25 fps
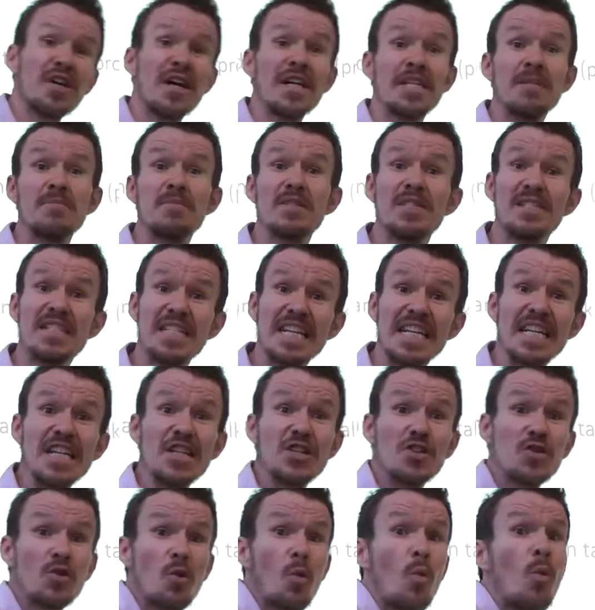item to
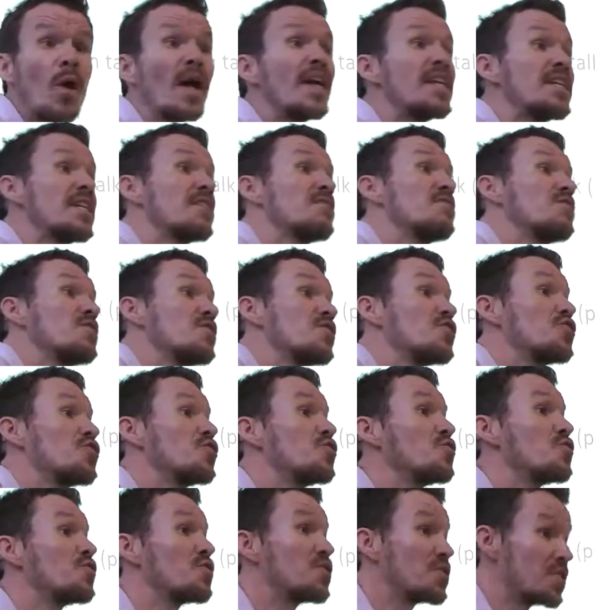teach. You're waiting for the
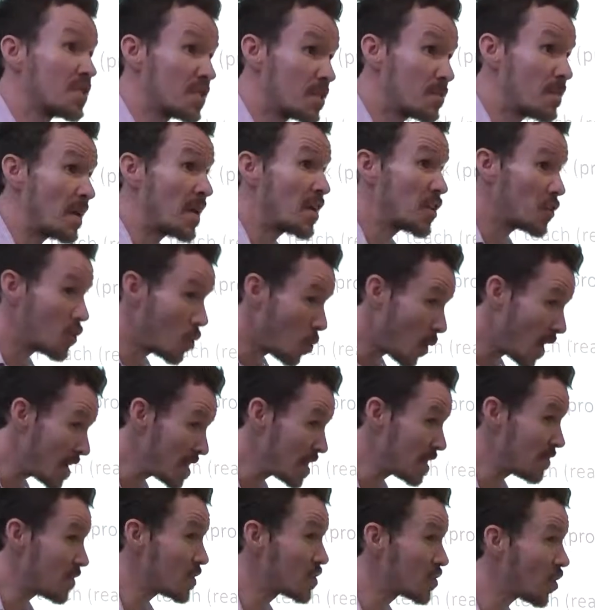students to speak. You're
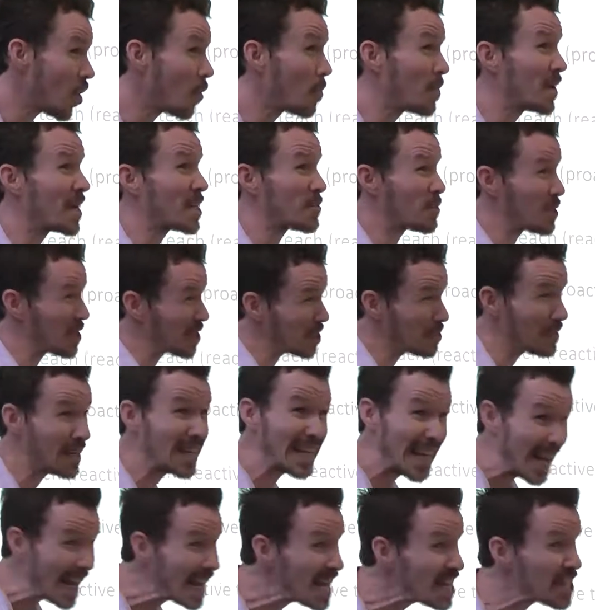waiting for topics which are
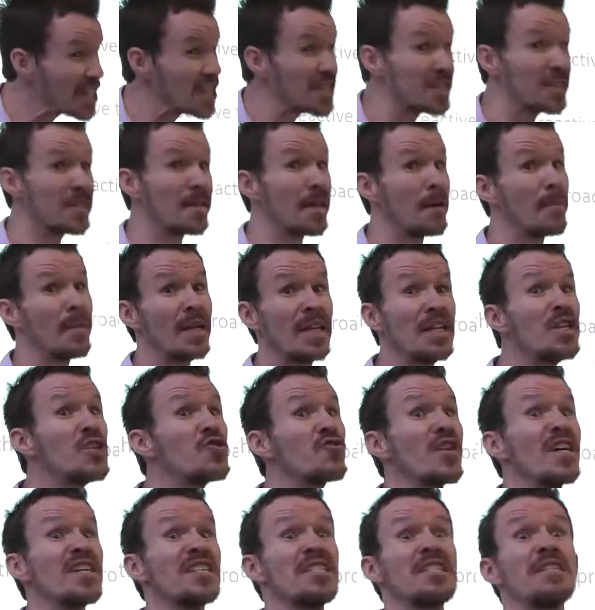engaging to them and
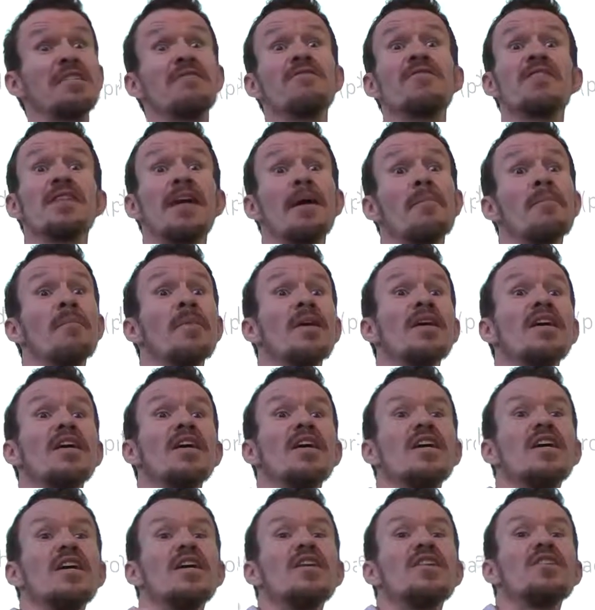interesting for them
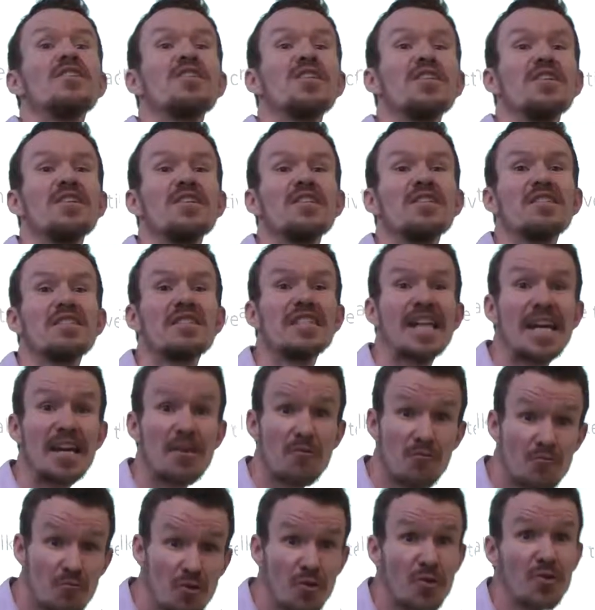to
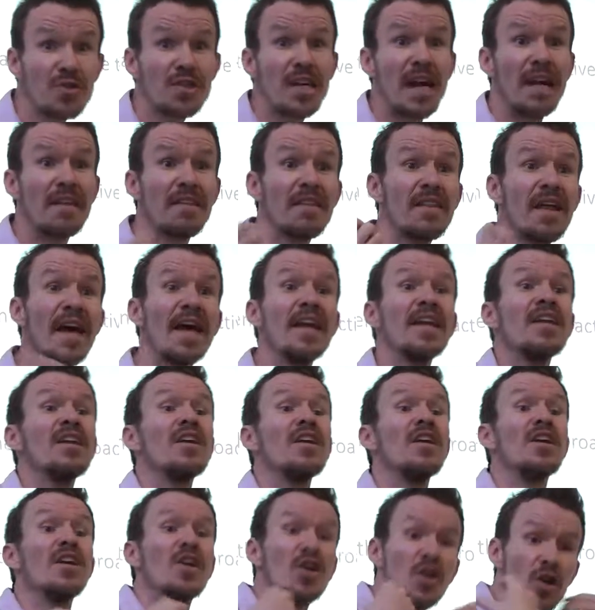take root, and
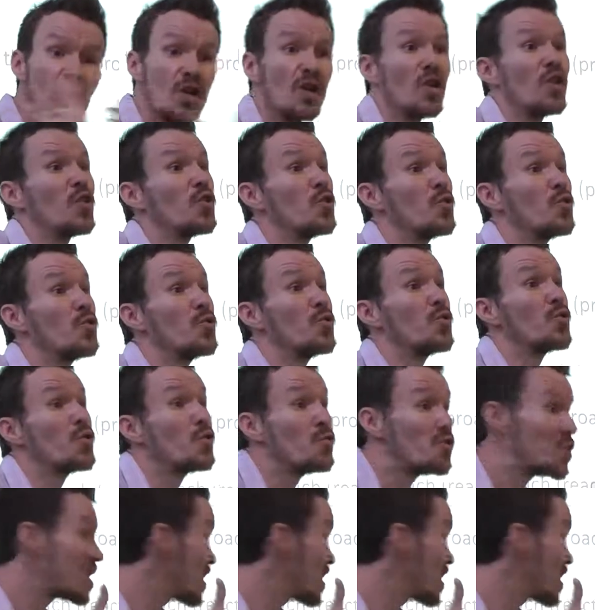then you